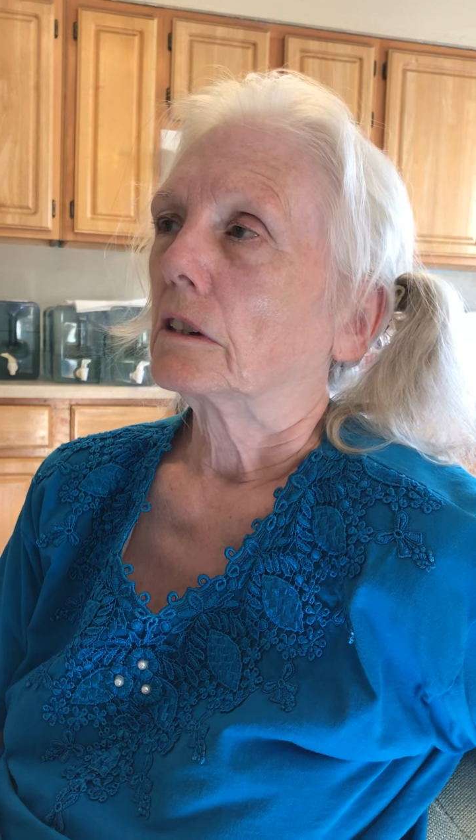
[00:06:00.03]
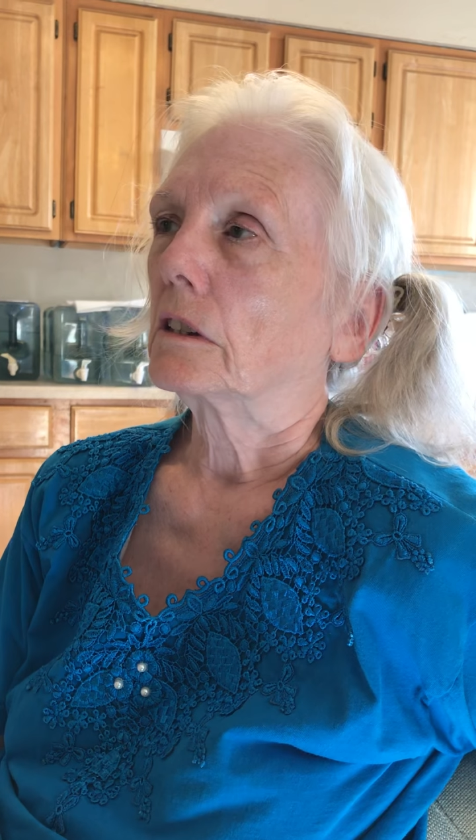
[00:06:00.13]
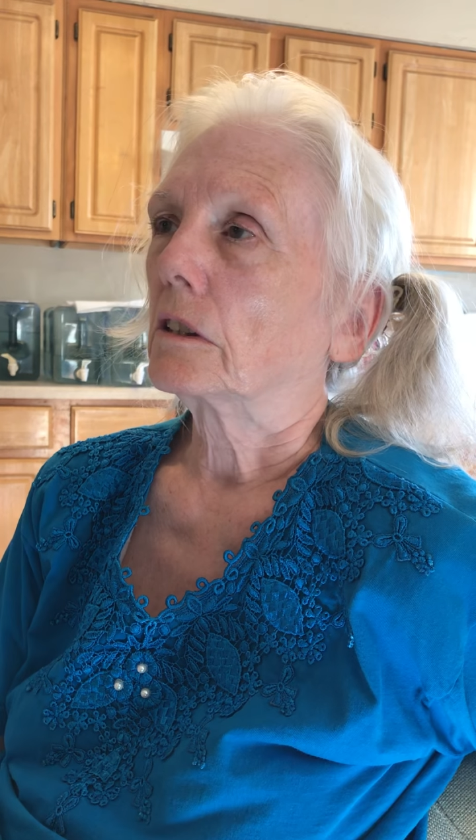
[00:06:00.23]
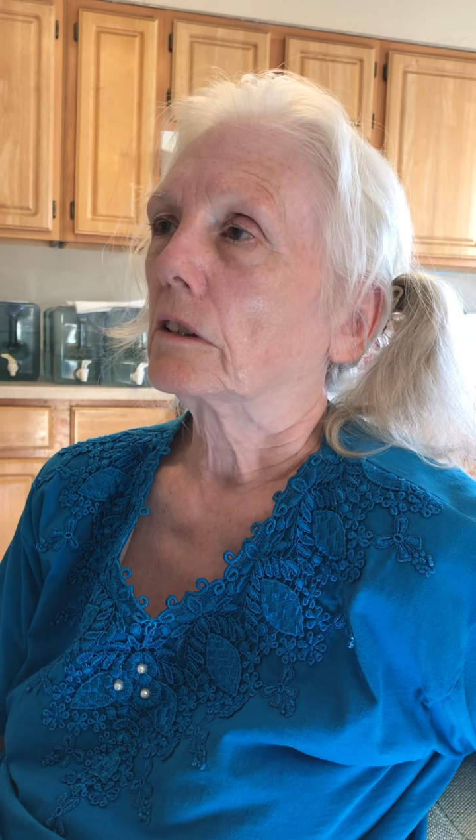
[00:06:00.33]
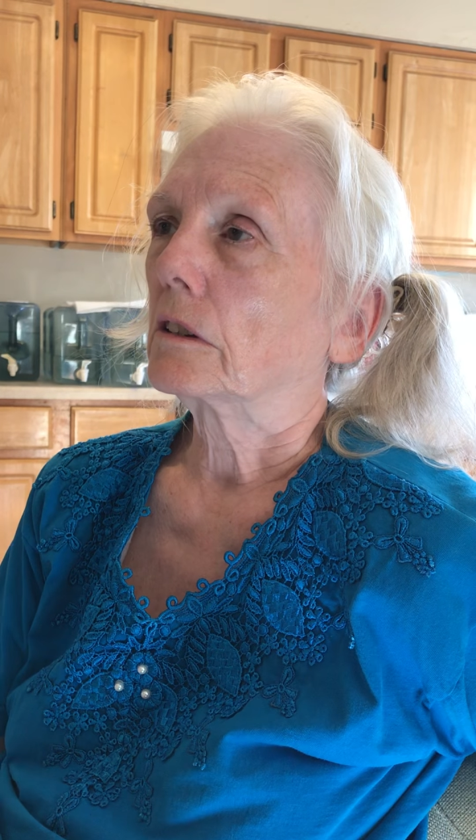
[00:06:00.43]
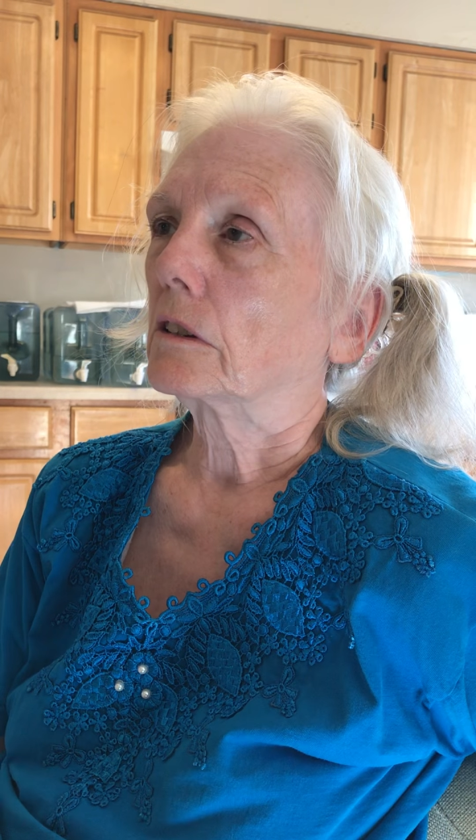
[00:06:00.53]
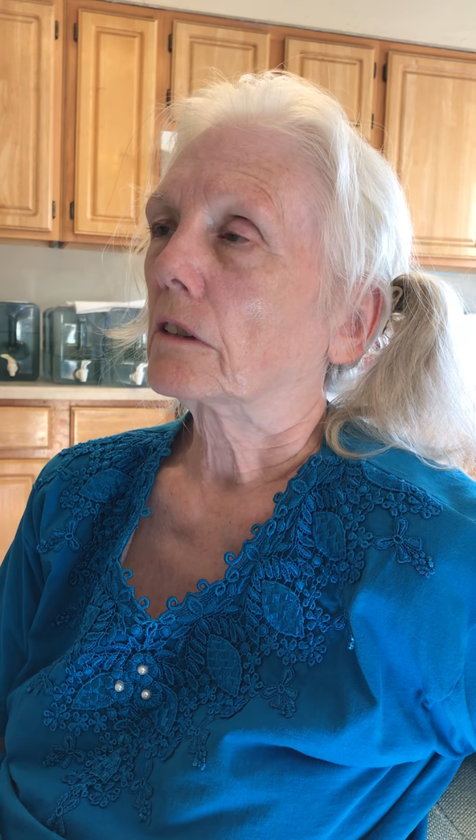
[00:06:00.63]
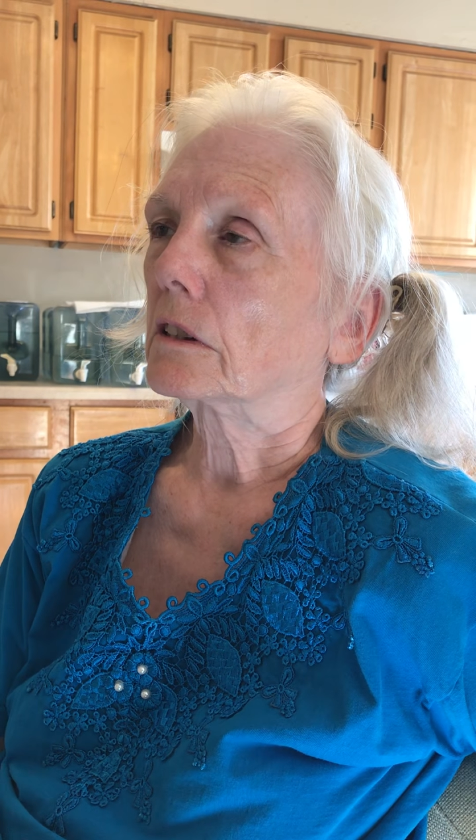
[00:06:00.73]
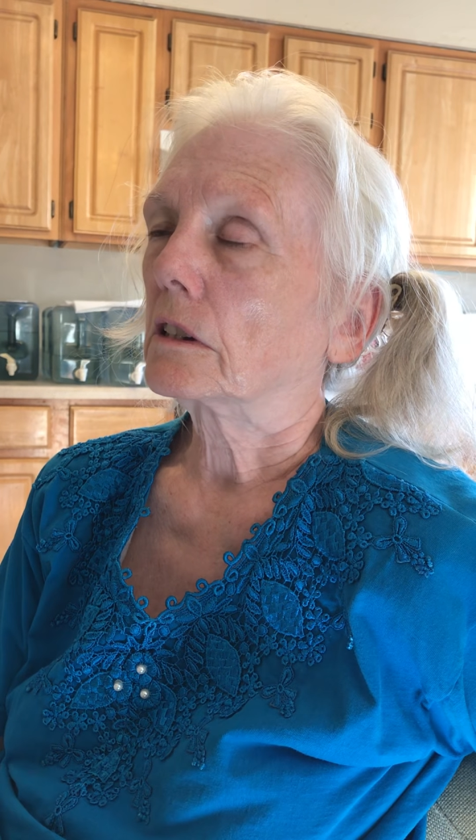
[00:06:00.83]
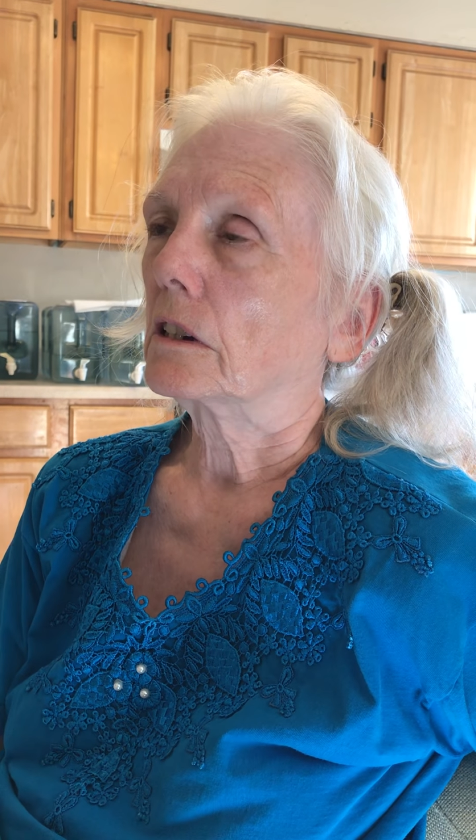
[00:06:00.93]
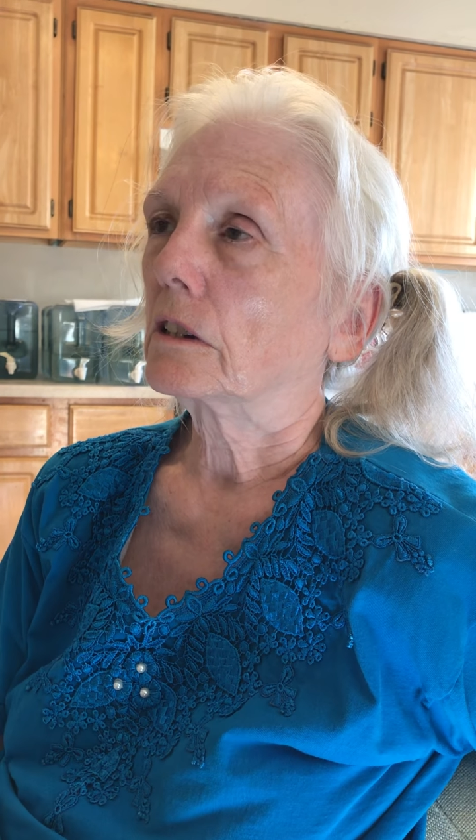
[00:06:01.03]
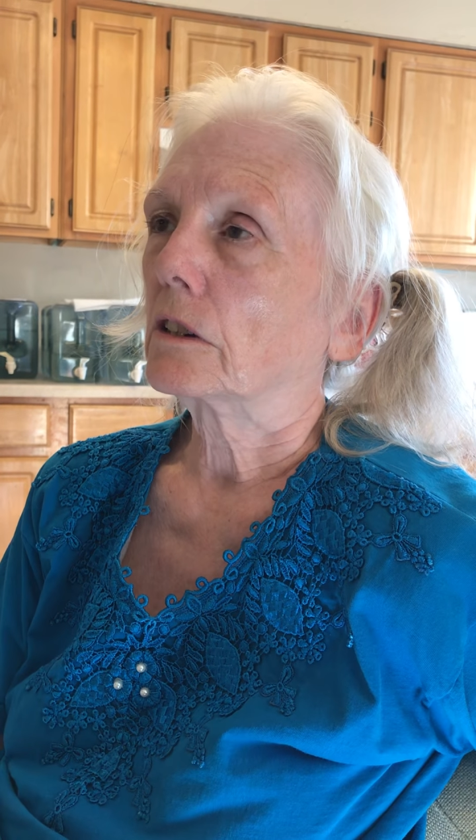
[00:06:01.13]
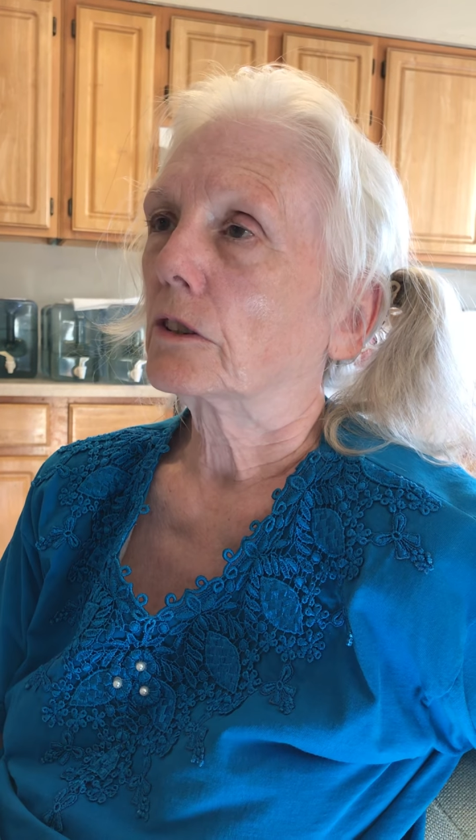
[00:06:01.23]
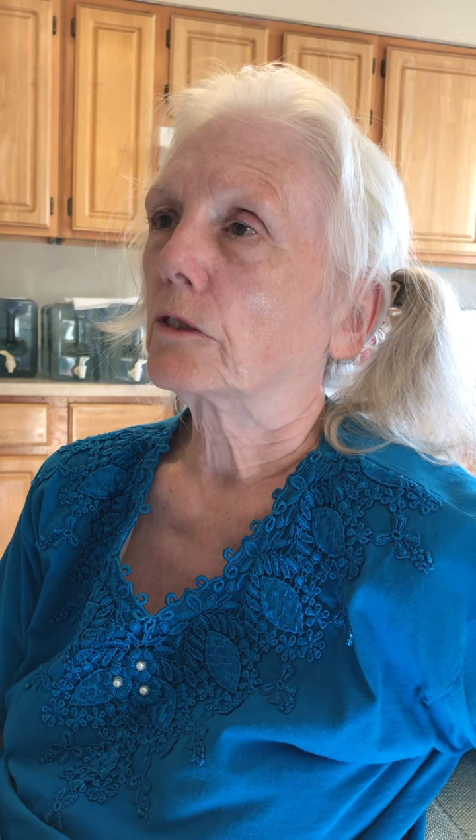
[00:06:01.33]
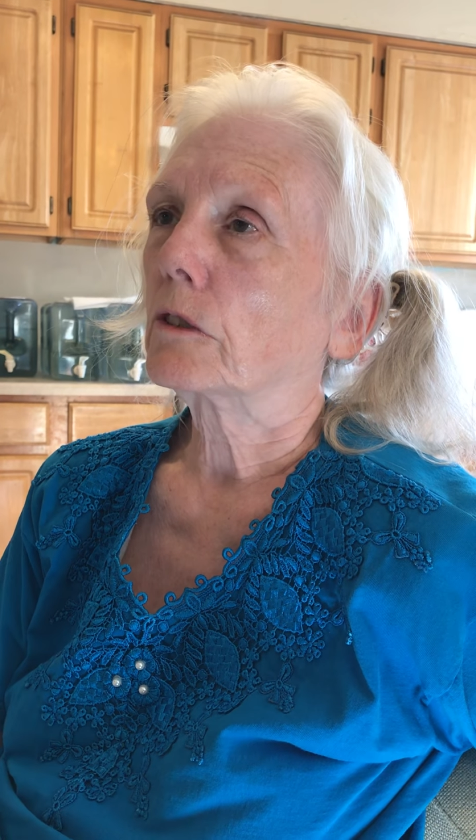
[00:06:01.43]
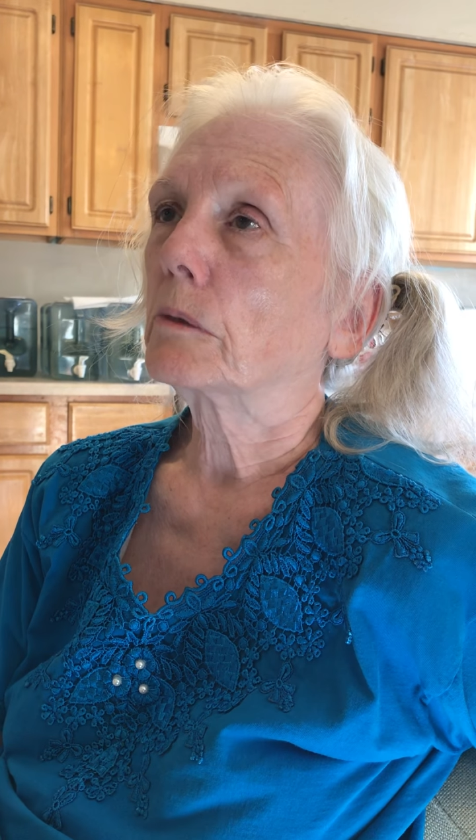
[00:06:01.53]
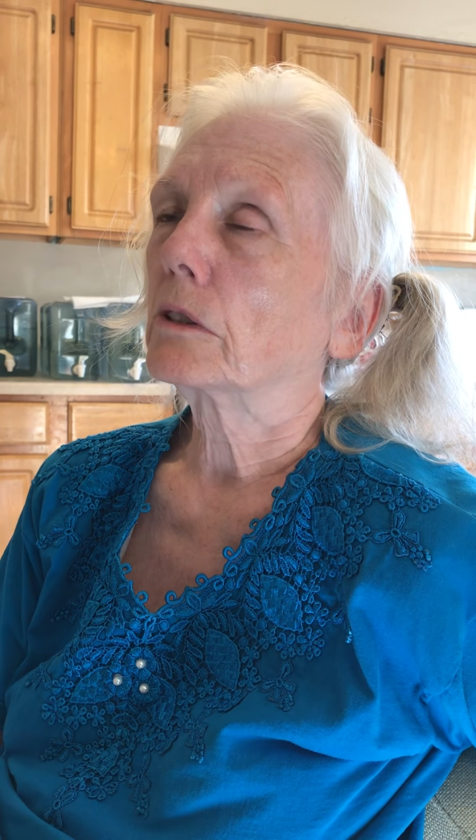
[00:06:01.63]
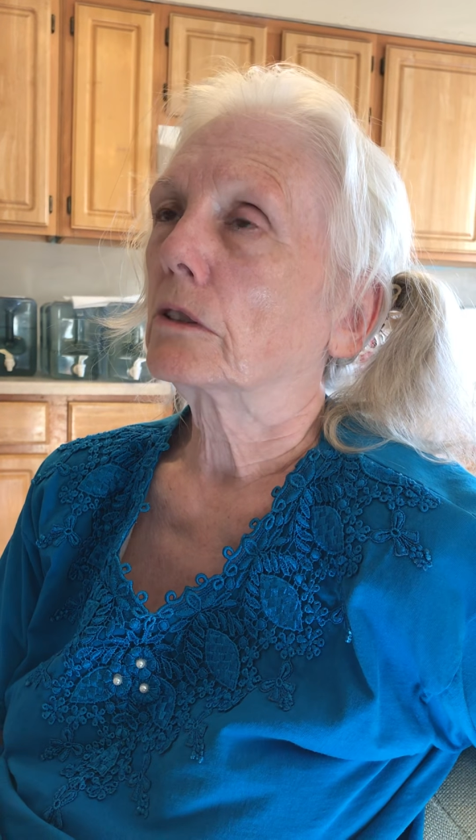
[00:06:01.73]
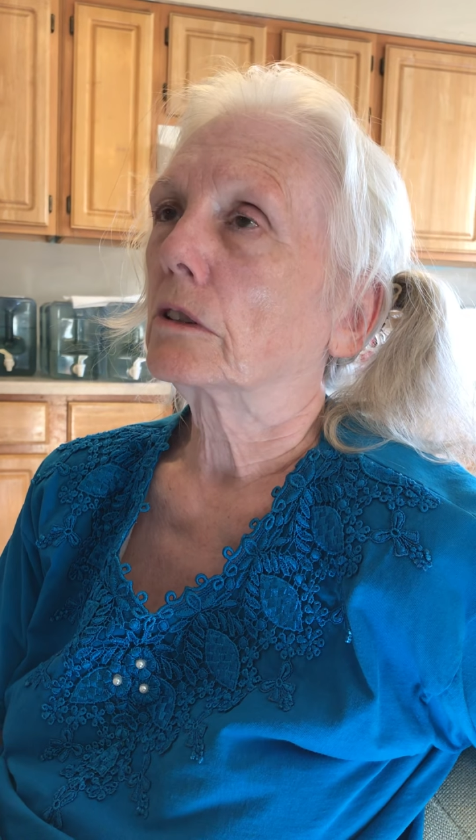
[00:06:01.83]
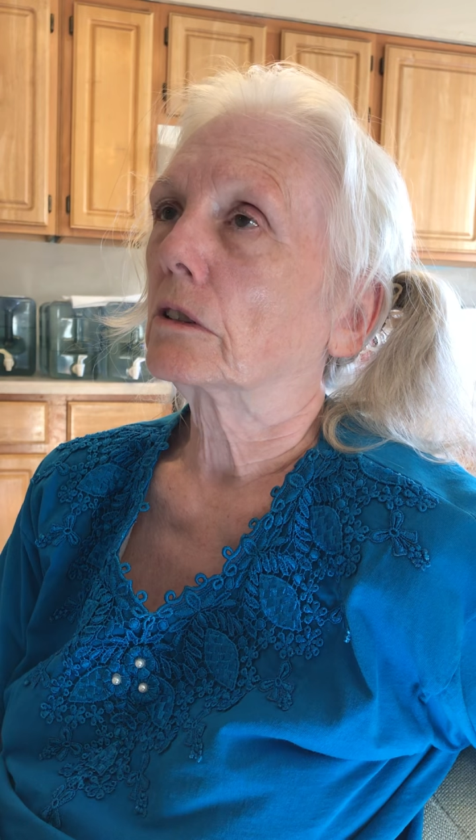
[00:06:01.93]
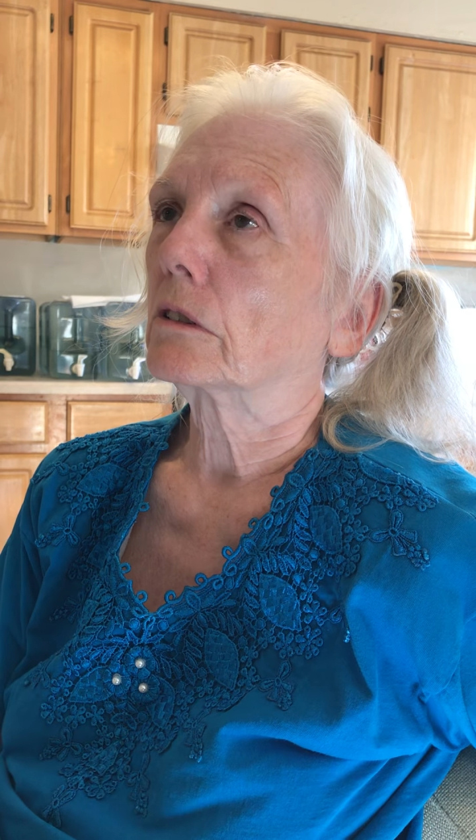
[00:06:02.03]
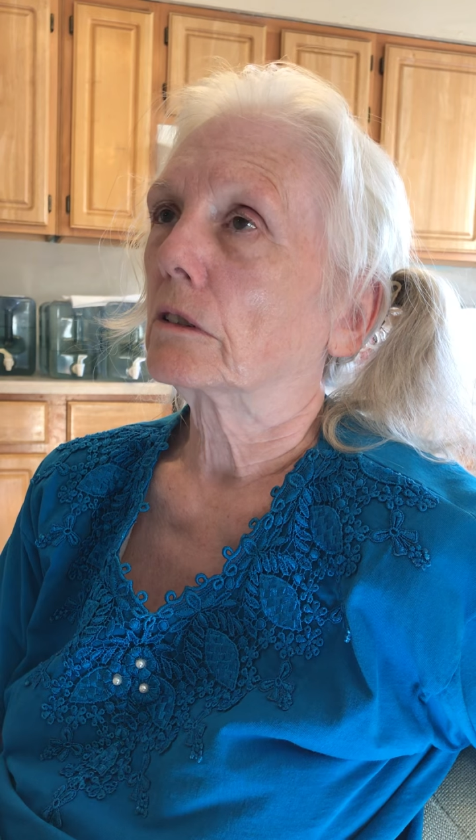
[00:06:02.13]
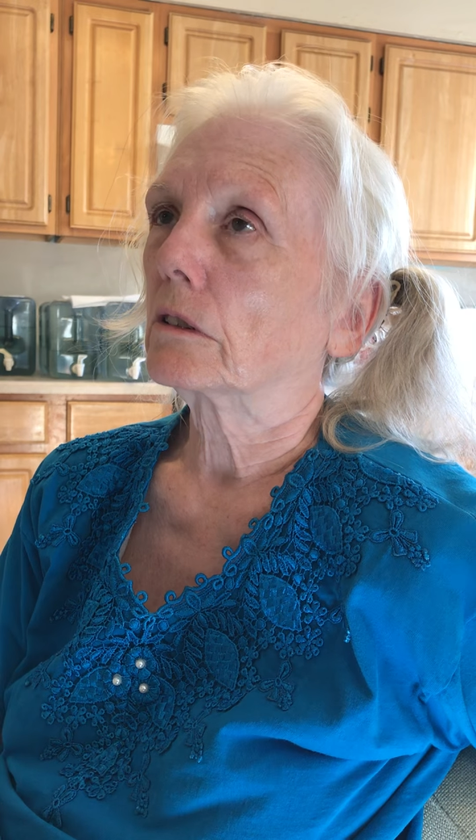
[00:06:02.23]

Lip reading: So the trustee distributes